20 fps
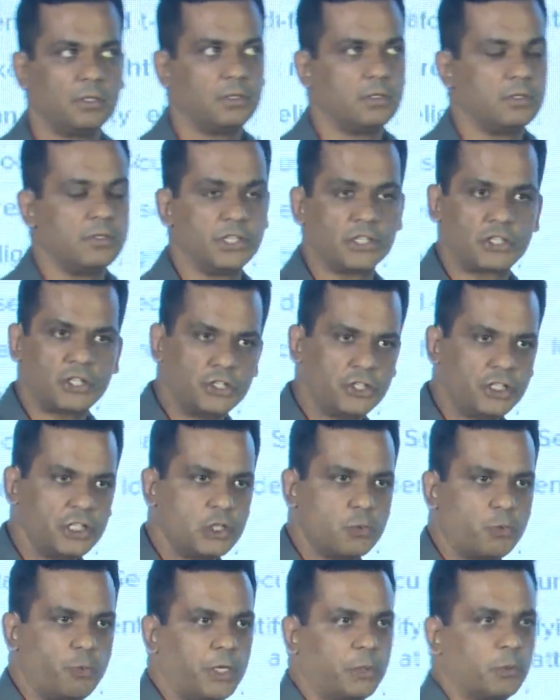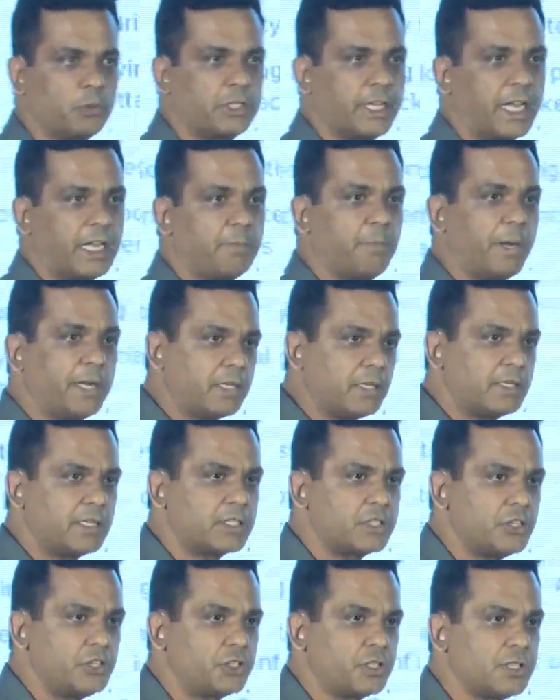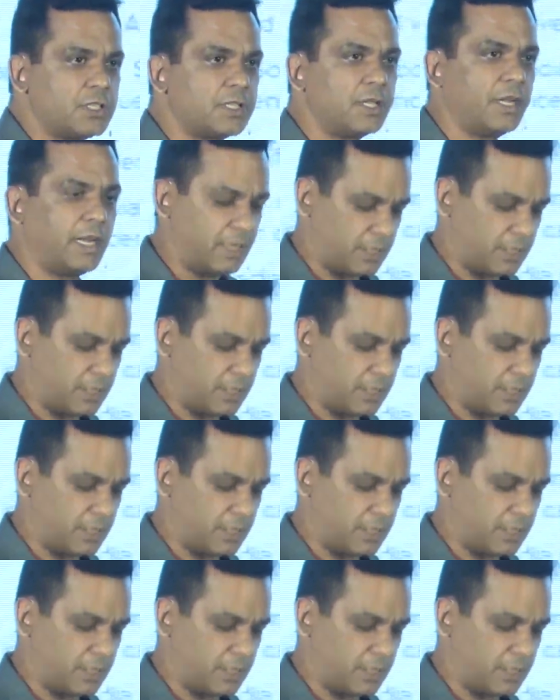decisions, we could take better decisions in